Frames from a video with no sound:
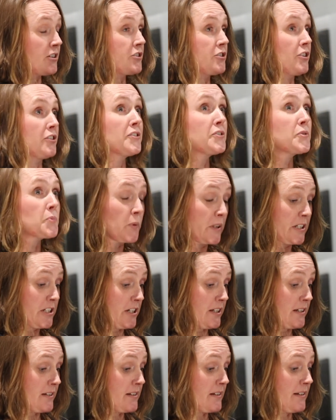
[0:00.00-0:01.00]
John's
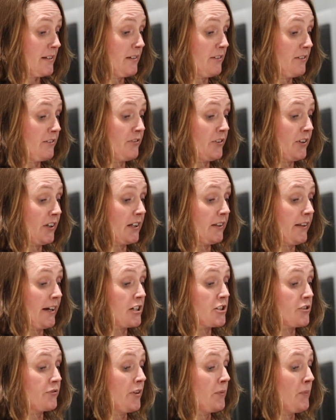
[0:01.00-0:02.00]
wishes for the
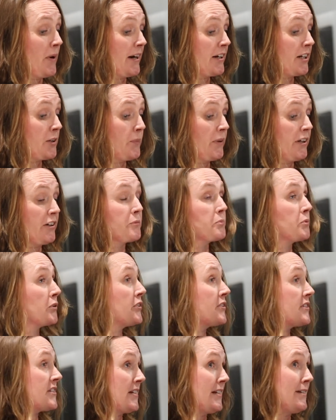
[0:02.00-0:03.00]
collection reminded me of
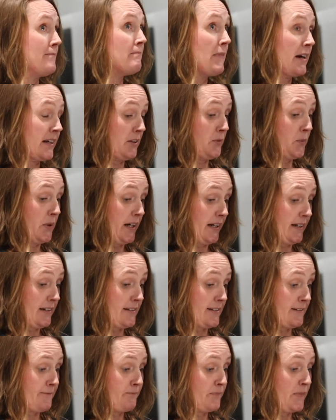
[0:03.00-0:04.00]
Brotherton in many
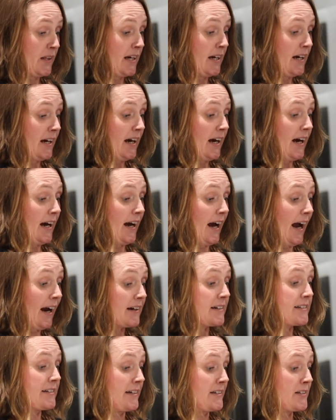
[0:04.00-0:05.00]
ways.
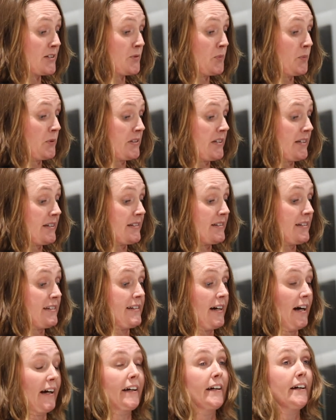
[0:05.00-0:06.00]
Access was his
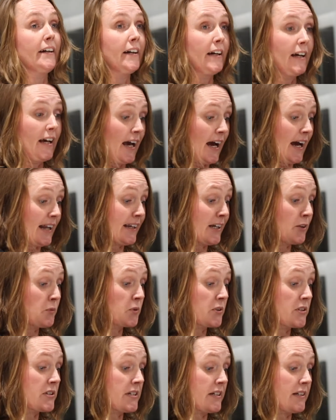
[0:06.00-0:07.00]
desire, and he
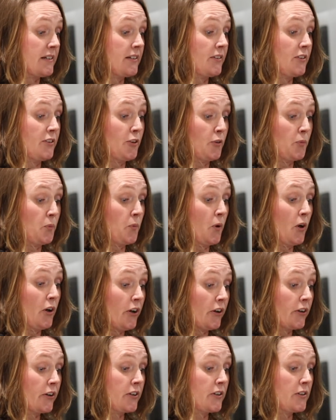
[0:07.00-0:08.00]
wanted the
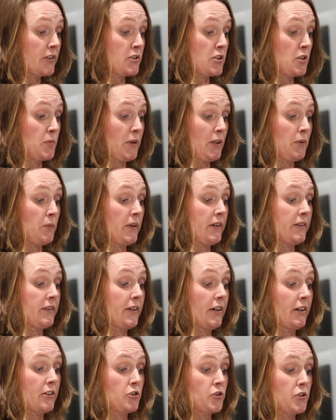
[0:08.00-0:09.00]
work to be
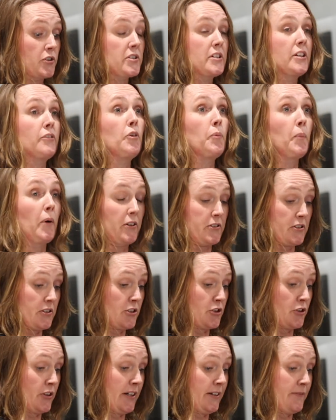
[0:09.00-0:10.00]
with a trusted
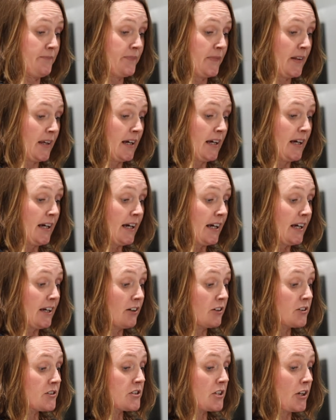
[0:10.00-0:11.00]
repository.
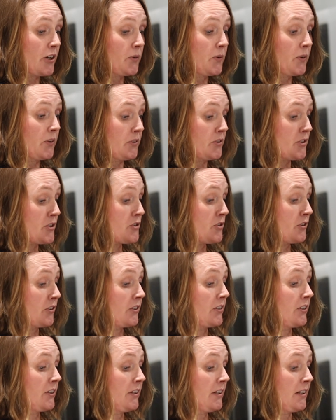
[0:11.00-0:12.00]
He also
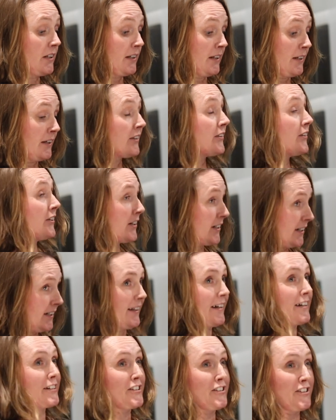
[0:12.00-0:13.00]
understood that
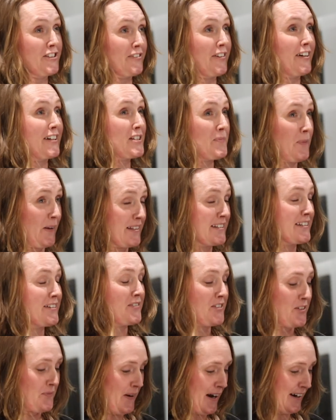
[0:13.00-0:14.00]
collections are
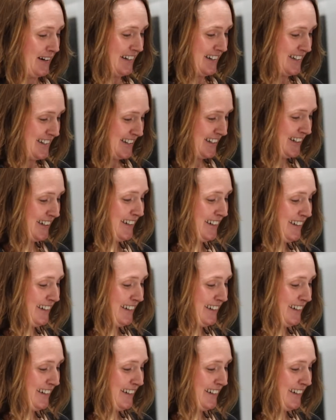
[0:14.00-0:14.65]
expensive to manage.